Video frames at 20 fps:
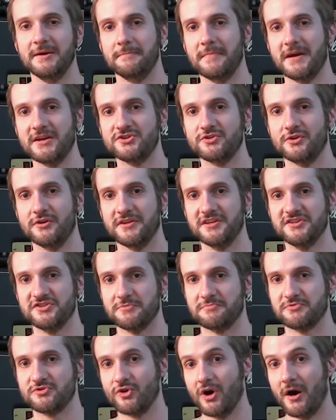Make sure that you
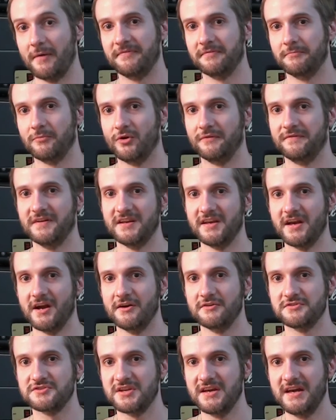subscribe for more
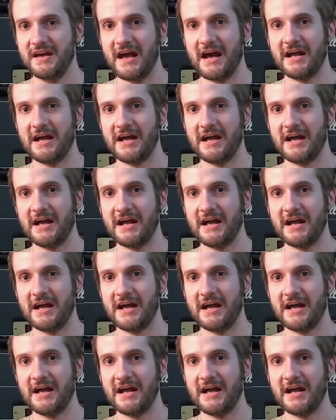videos